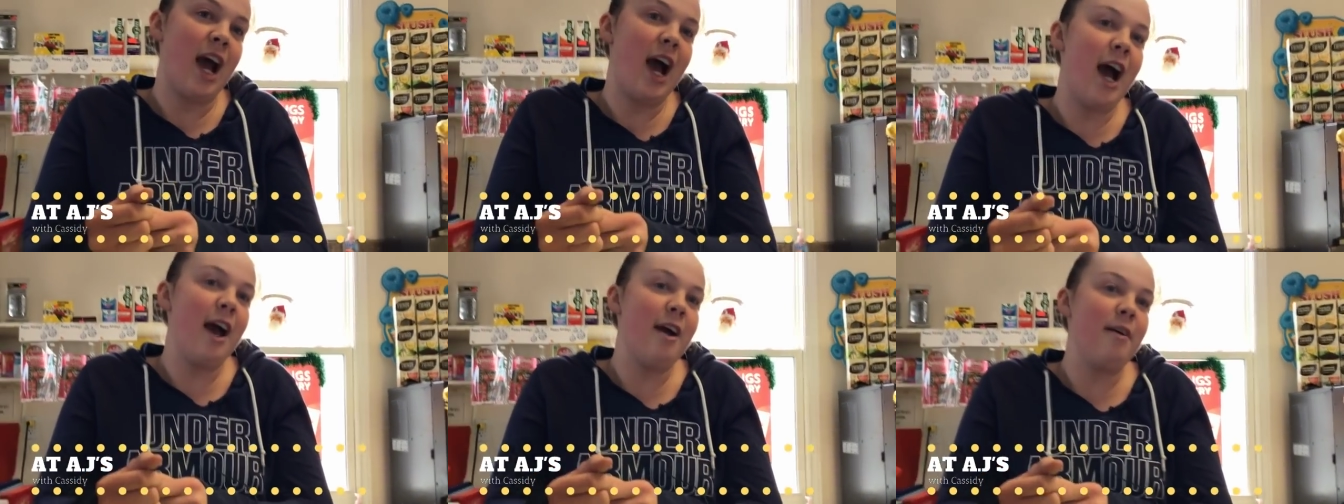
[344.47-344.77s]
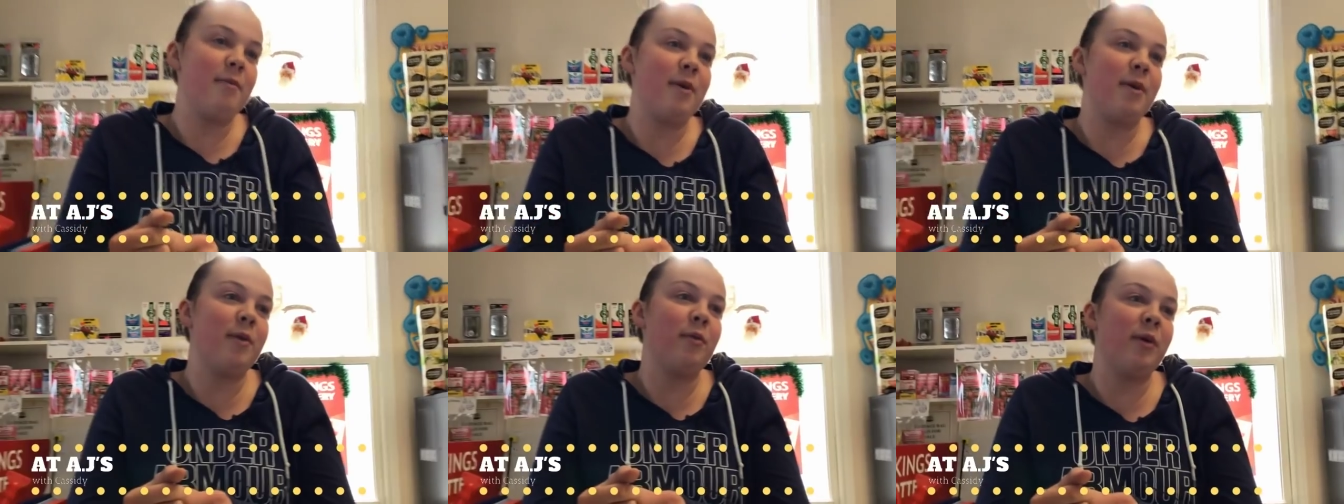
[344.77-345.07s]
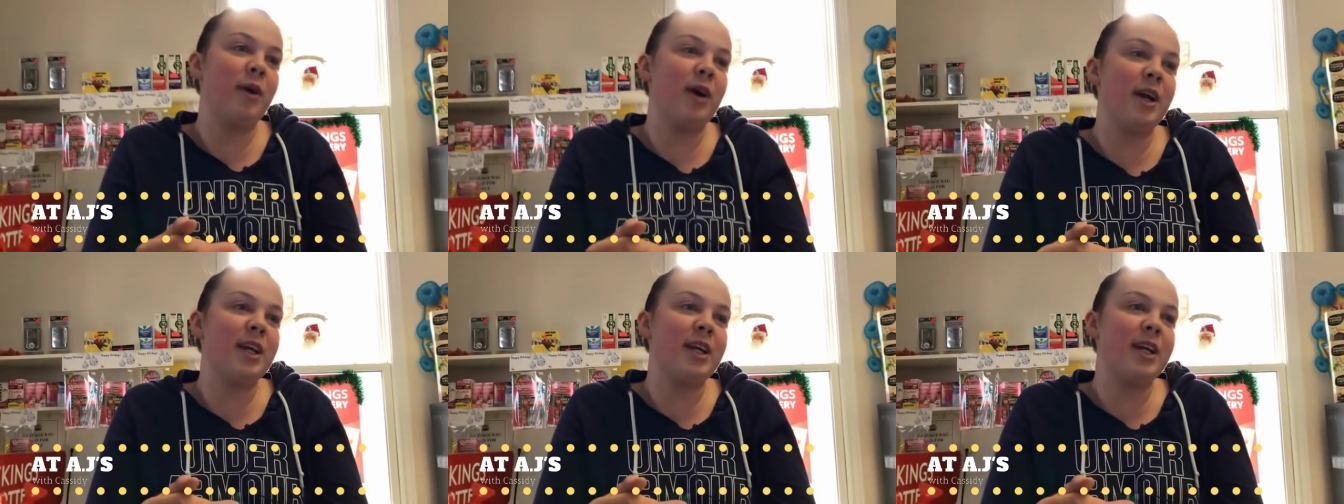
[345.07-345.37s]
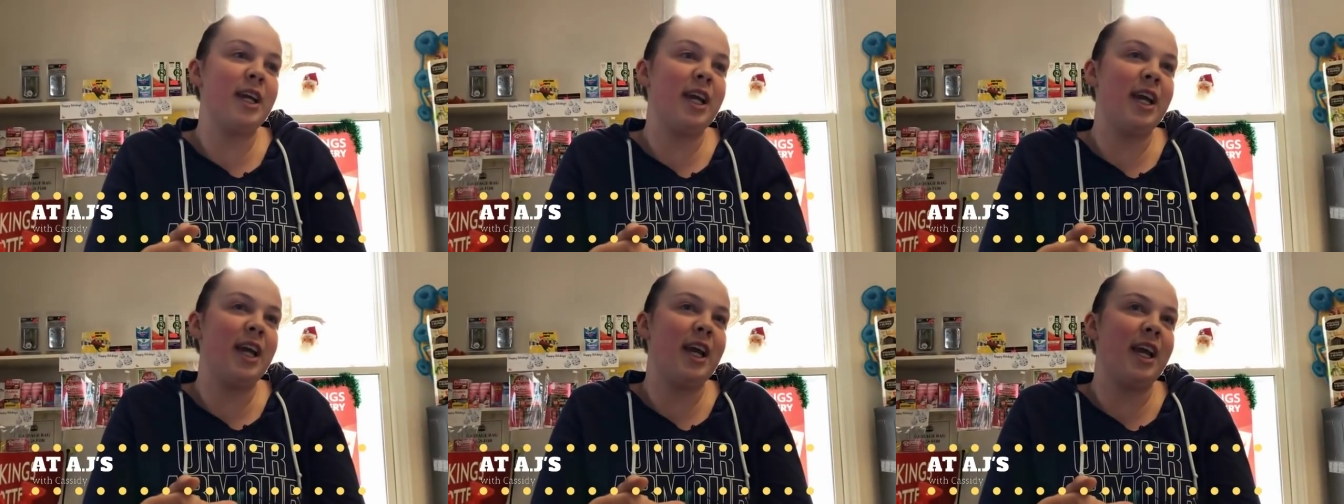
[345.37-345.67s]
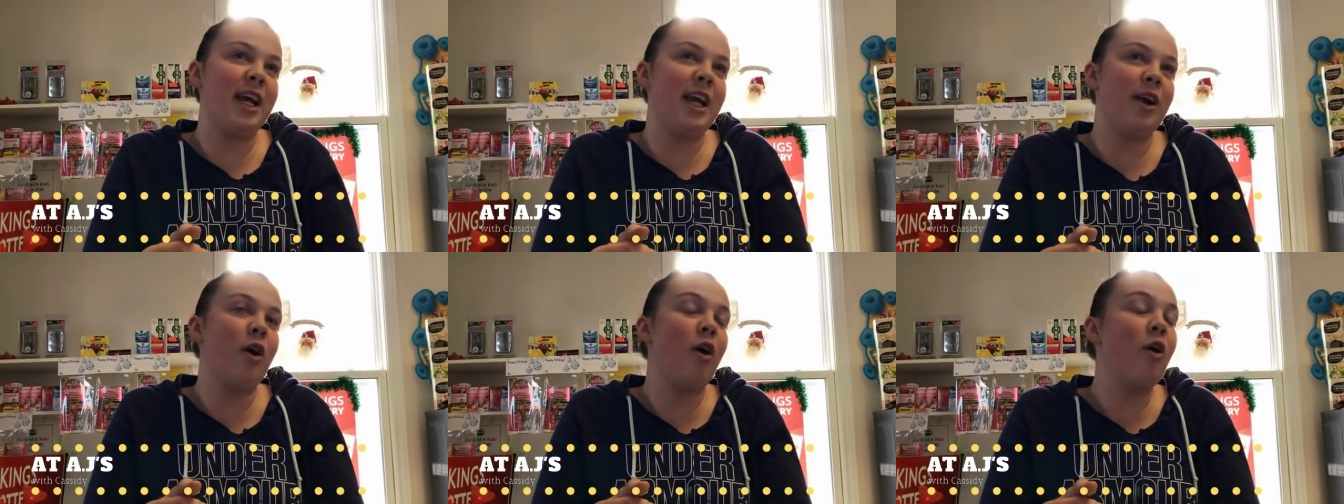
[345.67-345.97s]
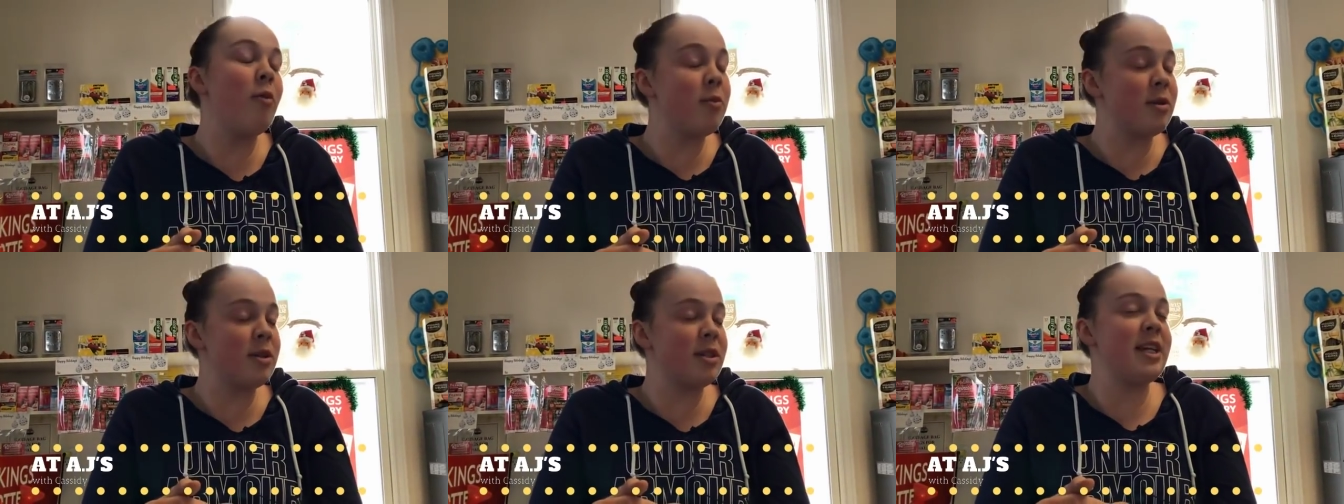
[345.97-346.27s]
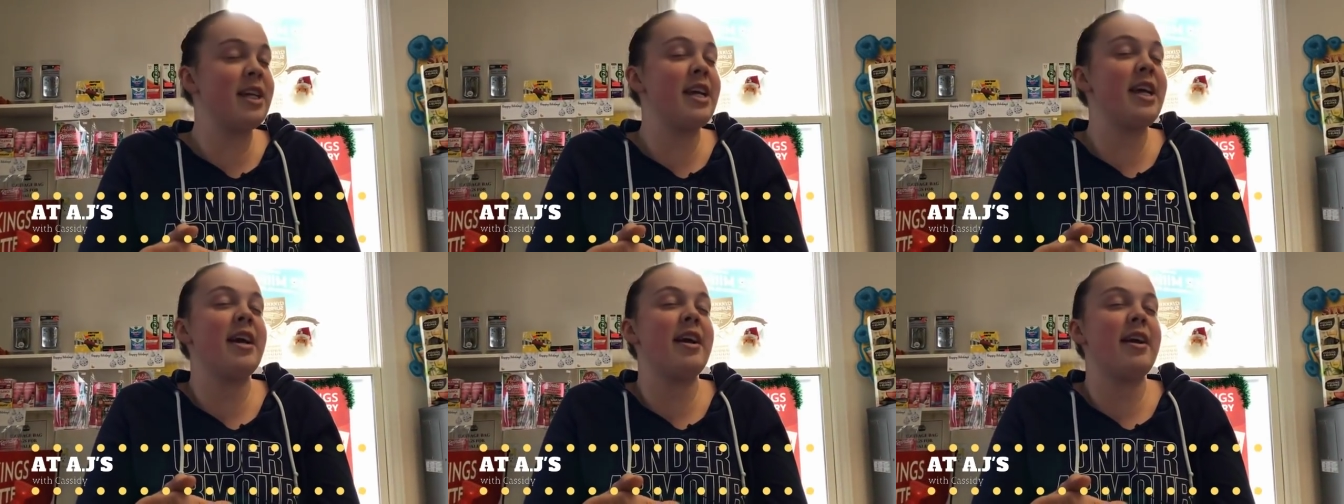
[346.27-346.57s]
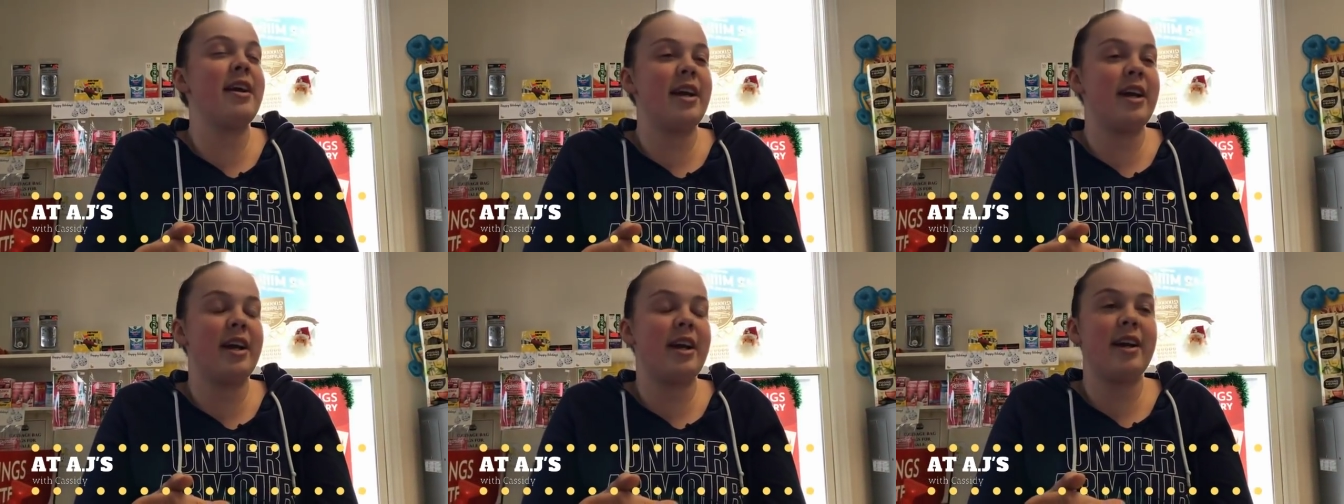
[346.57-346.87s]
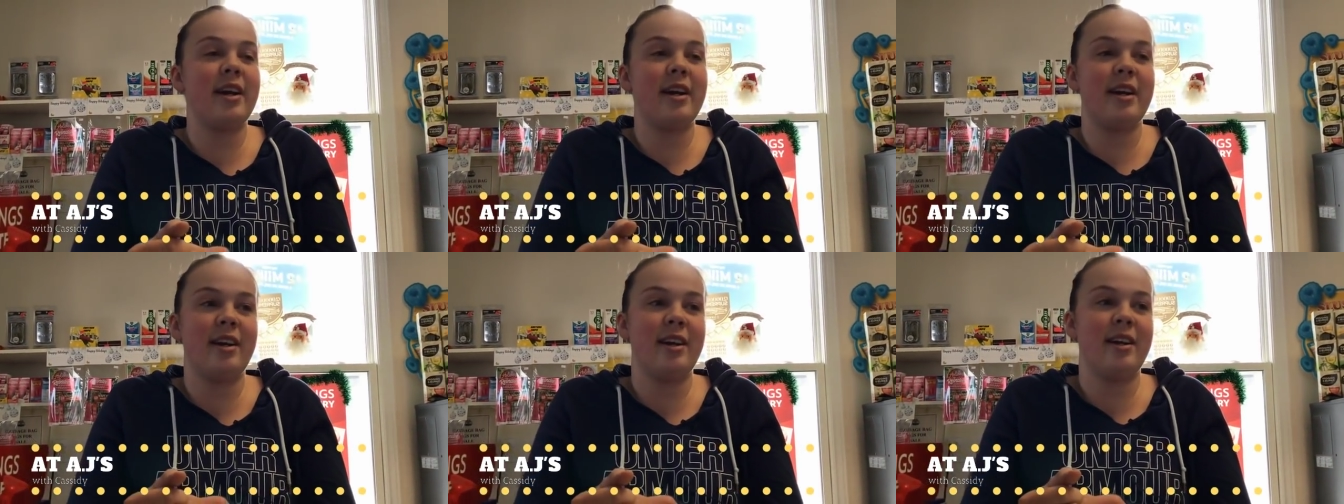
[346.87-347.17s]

I've been working almost a year here.